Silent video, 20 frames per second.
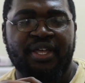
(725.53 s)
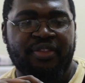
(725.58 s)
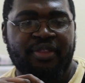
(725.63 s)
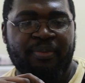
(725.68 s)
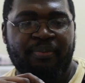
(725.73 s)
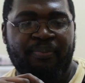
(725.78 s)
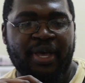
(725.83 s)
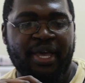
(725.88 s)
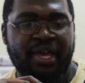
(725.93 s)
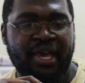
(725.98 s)
The
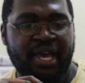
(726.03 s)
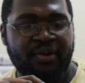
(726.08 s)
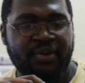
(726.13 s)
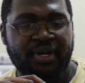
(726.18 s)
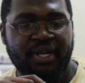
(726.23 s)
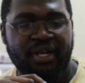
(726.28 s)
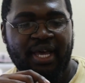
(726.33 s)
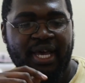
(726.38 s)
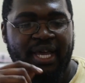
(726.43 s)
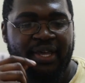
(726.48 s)

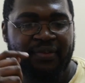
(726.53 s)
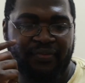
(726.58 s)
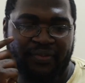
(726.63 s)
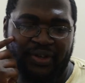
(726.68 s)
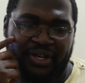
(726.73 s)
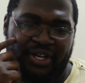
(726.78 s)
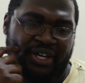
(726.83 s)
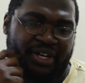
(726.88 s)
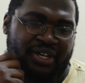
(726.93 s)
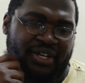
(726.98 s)
battery life,
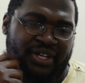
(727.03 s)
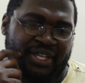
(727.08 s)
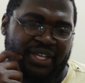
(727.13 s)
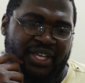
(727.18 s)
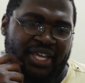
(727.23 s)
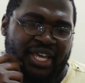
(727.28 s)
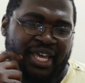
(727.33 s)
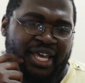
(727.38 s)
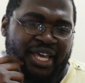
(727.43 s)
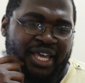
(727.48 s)

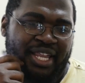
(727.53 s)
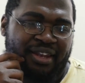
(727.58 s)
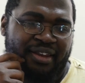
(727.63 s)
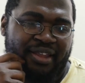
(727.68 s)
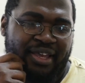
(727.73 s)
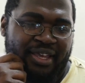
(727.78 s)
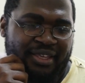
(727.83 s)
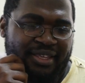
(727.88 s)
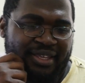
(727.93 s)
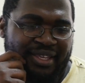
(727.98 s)

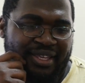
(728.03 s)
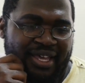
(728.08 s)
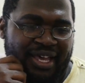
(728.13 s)
like,